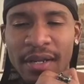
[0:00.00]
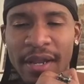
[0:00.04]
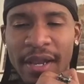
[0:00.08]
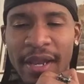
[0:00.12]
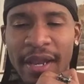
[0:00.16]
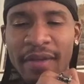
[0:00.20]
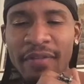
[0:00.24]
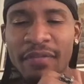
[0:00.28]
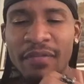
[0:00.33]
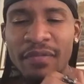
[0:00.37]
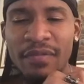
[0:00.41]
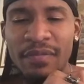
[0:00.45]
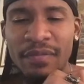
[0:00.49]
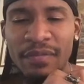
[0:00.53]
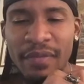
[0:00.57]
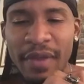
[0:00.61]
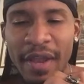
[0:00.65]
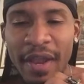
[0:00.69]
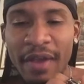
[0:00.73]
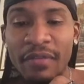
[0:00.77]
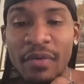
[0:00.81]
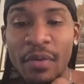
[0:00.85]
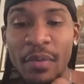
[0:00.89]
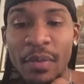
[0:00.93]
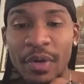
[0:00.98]

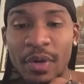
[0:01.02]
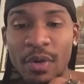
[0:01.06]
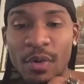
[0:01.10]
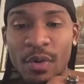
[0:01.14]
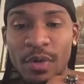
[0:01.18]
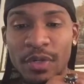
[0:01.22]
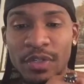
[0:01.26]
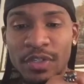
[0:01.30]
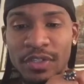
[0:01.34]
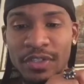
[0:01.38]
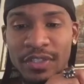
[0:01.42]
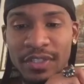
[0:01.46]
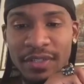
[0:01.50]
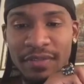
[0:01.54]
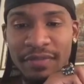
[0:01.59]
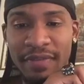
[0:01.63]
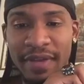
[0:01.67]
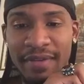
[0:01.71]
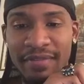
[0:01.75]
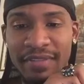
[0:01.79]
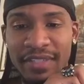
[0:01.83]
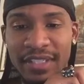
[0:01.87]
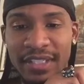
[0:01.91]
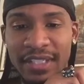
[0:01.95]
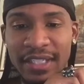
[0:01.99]
Ever record yourself
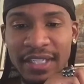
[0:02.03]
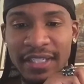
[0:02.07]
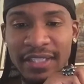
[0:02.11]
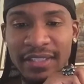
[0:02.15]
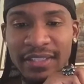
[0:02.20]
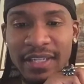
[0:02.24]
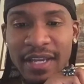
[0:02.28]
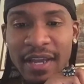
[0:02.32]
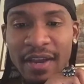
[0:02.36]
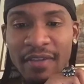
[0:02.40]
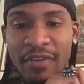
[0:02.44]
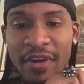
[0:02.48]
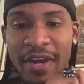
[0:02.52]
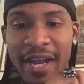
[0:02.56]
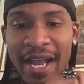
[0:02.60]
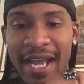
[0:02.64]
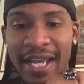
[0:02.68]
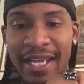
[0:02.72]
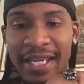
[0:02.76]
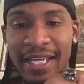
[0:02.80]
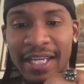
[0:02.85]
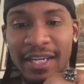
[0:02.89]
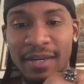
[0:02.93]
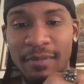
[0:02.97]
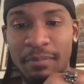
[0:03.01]
having sex? Ever
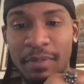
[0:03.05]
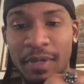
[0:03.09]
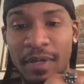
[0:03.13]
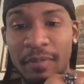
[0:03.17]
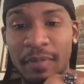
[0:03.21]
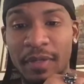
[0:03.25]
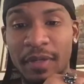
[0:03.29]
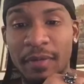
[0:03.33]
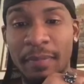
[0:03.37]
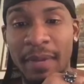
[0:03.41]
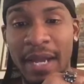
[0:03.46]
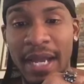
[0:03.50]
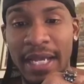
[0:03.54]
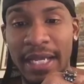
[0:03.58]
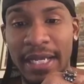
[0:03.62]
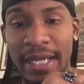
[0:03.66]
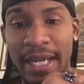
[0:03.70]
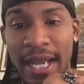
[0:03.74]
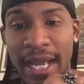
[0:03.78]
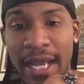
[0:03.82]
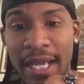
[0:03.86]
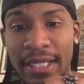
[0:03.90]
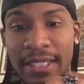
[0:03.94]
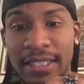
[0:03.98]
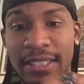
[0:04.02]
got hit in public by a
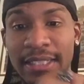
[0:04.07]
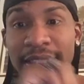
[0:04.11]
guy?